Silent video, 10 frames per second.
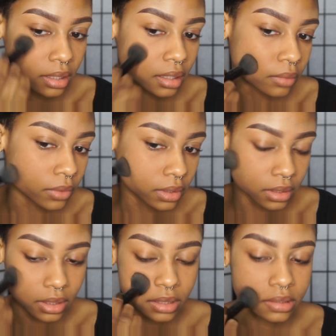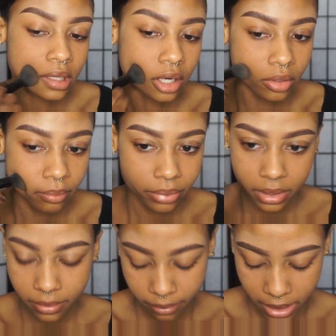it really does help
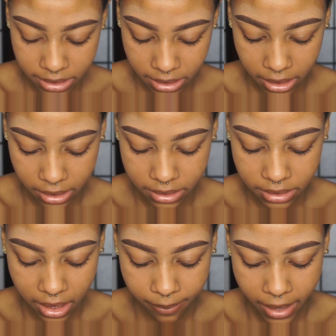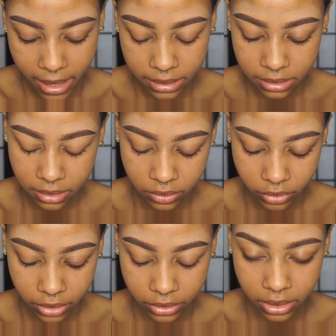my skin stay matte
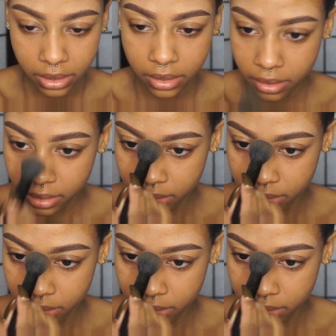throughout the day.